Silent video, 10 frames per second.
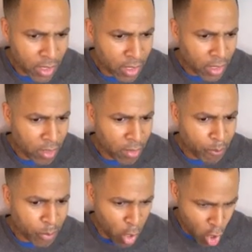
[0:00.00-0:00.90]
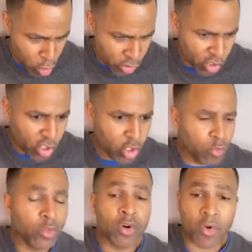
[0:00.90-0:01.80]
persecute the
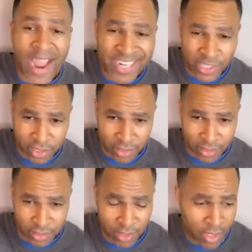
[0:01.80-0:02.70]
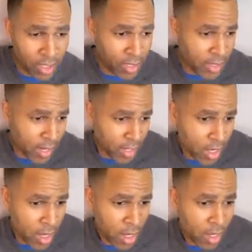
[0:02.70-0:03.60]
righteous. They're going to
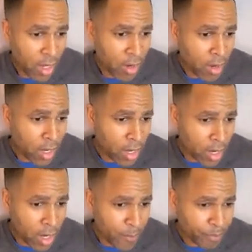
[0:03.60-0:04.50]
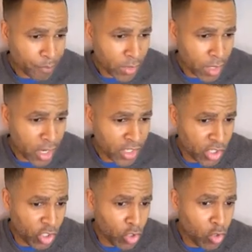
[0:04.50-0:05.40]
um,
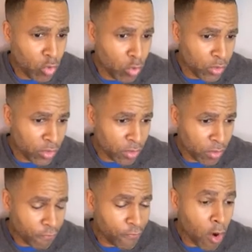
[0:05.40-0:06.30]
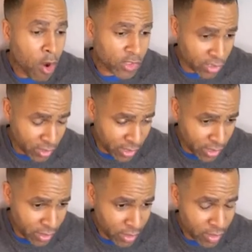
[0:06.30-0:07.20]
accuse falsely
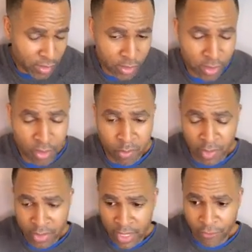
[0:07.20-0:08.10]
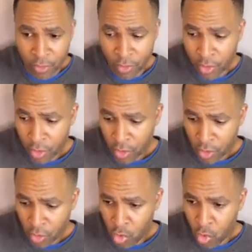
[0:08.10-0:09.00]
to the believer
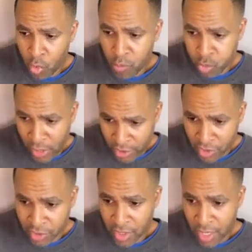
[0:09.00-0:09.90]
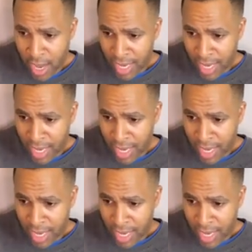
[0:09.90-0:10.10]
who preaches the gospel,